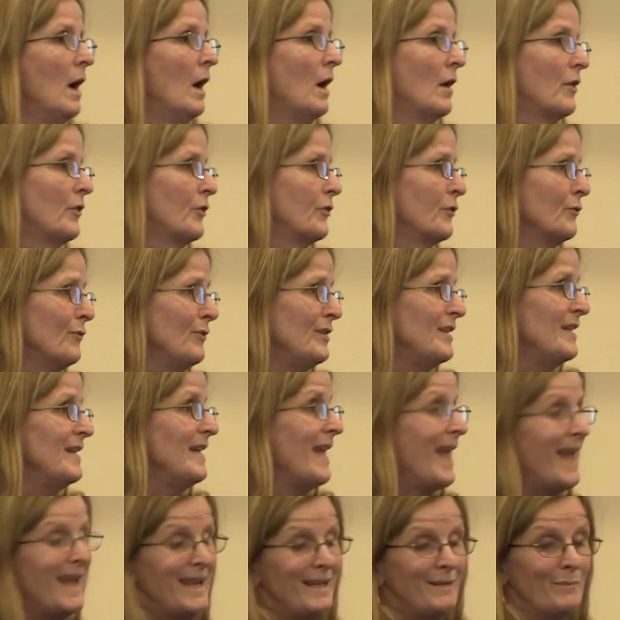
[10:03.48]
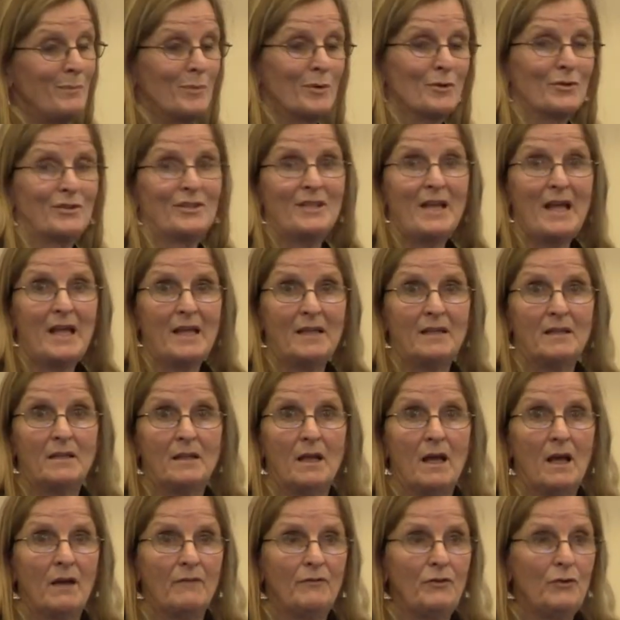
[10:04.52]
38%
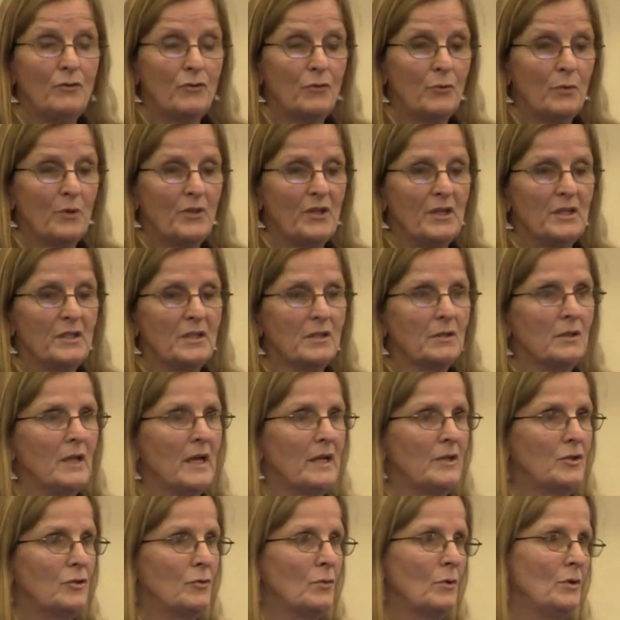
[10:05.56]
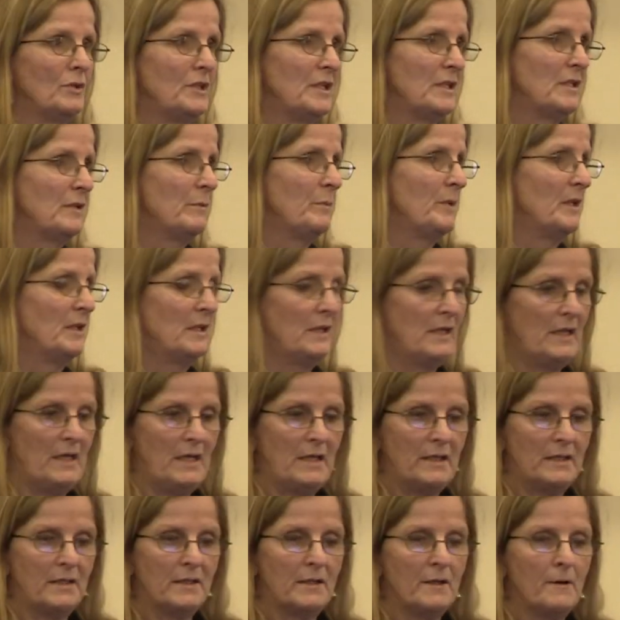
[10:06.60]
of youth with intellectual
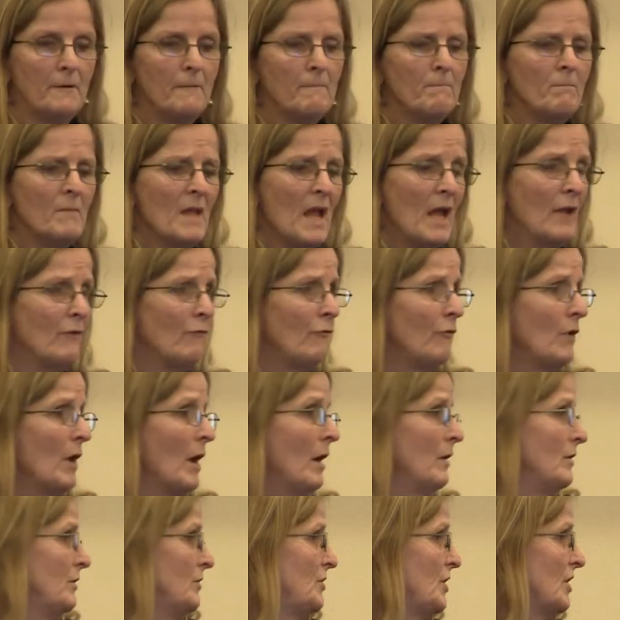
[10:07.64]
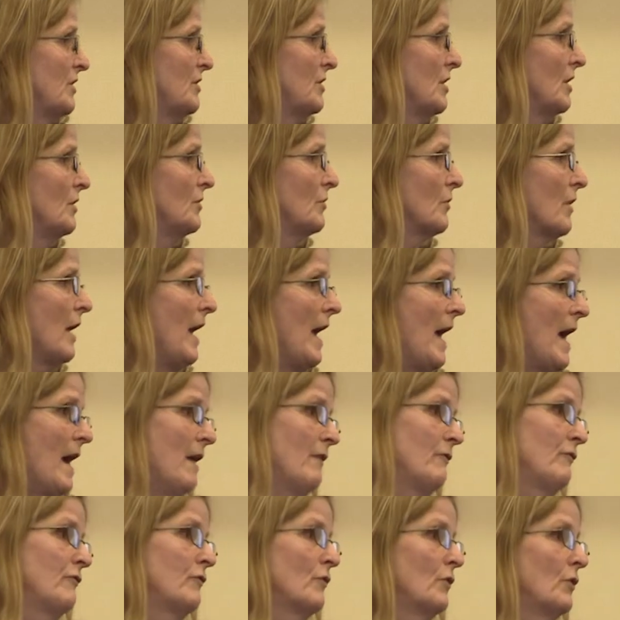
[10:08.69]
disabilities, and just under
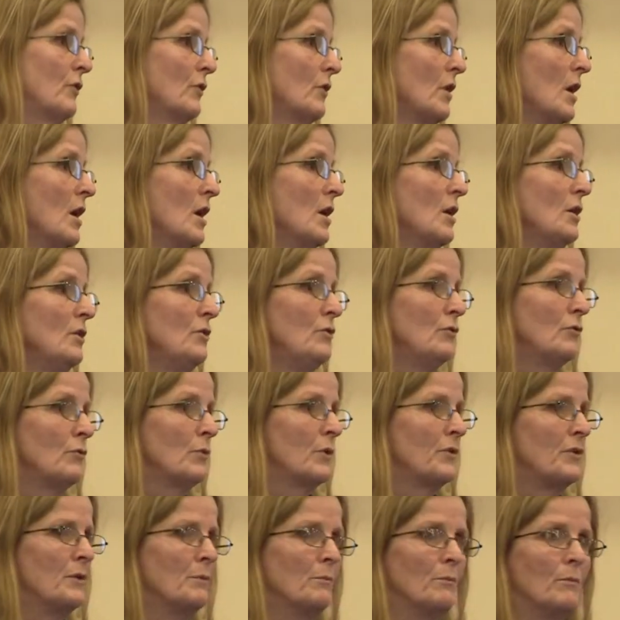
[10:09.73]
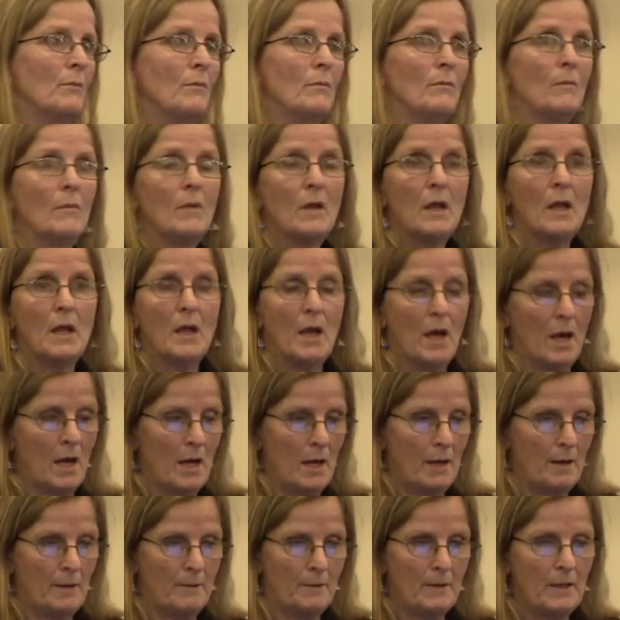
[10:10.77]
half for youth with
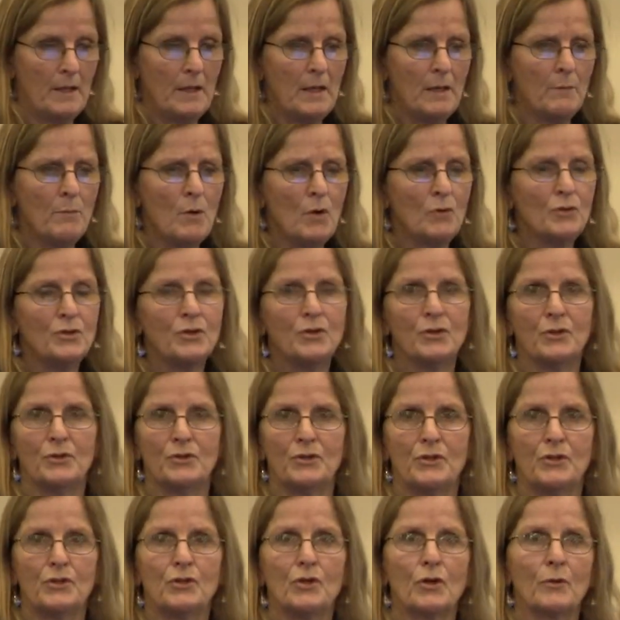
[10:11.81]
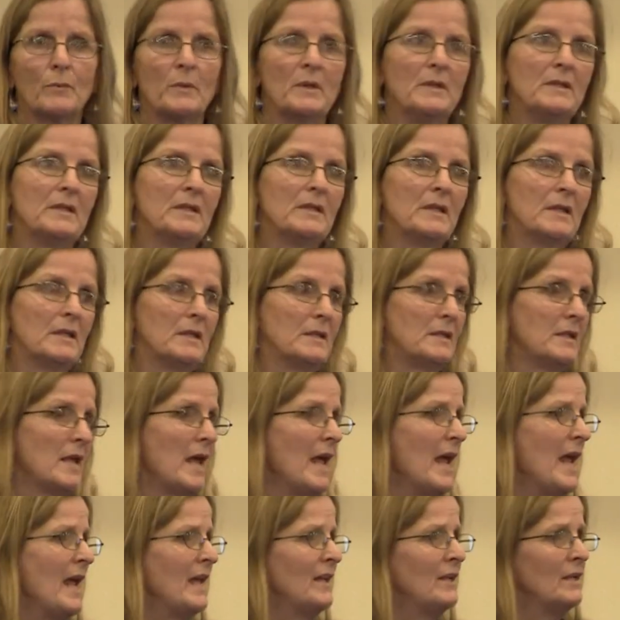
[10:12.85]
emotional disturbances.
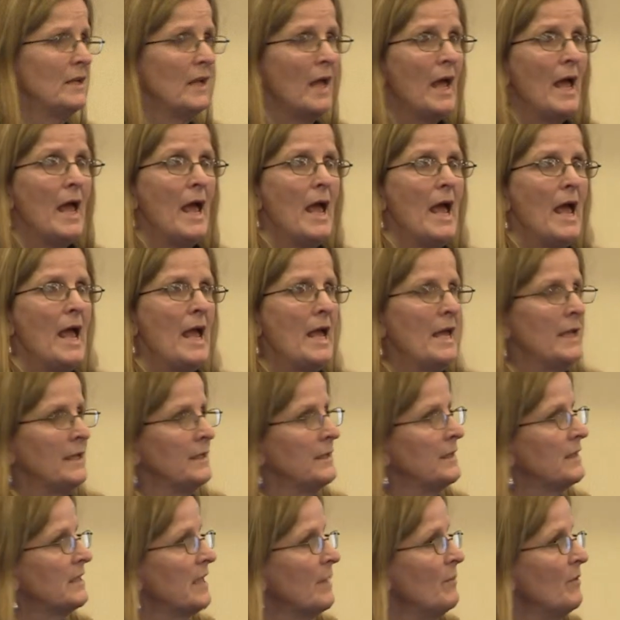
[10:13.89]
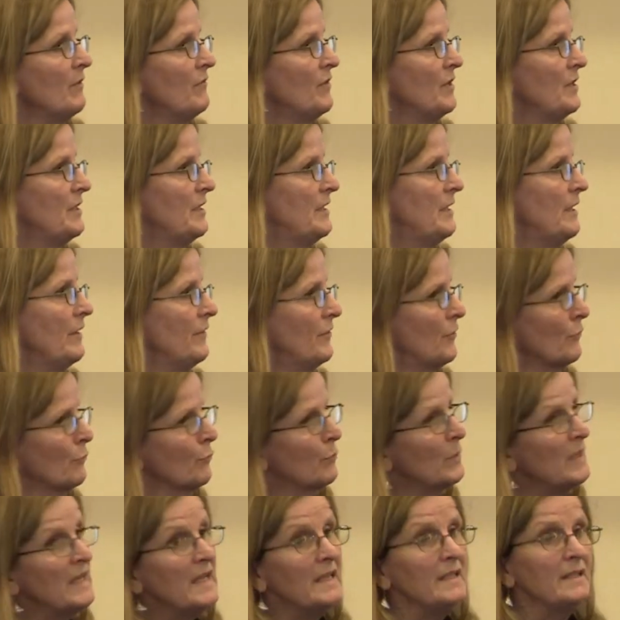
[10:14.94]
And some of the
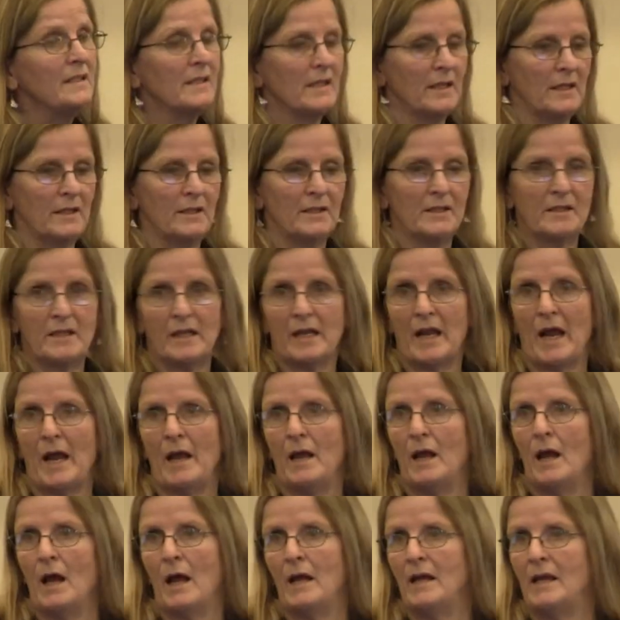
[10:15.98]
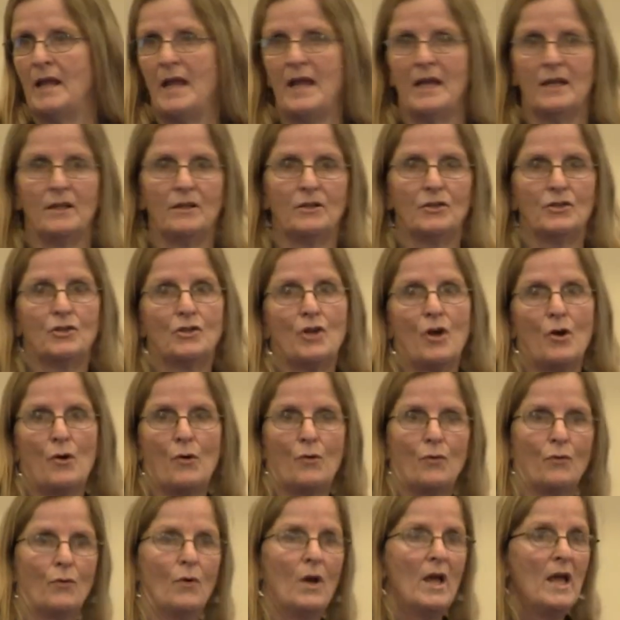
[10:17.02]
reasons that I can't
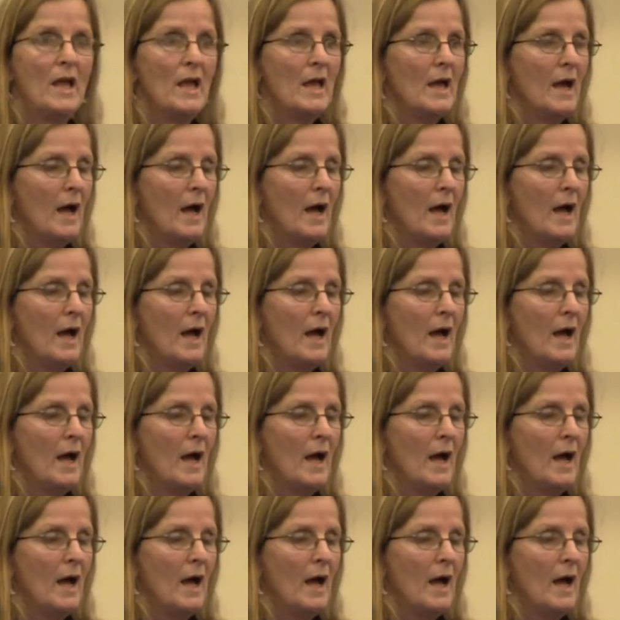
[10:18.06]
show